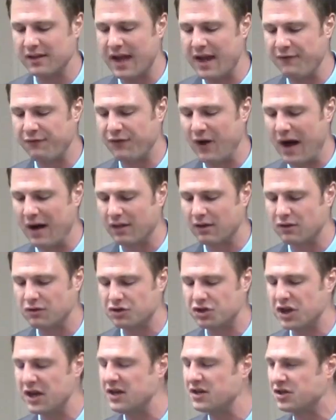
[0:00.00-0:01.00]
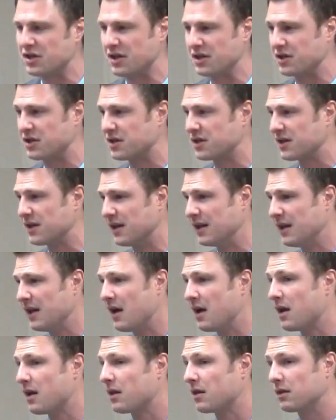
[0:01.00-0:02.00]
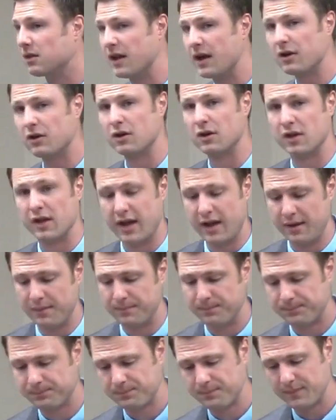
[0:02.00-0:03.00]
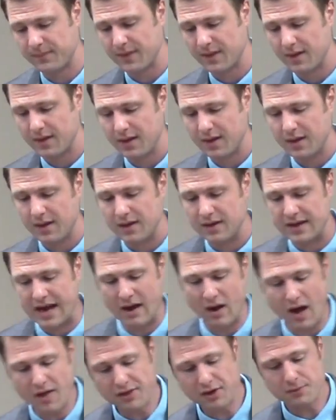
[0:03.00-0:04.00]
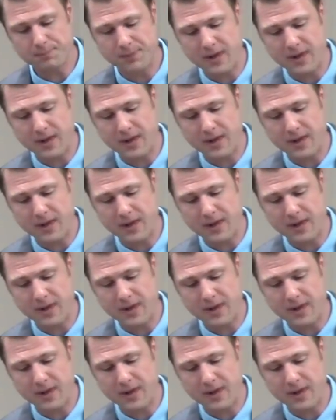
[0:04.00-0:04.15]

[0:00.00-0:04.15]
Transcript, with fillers: They followed Jesus, literally. Now, other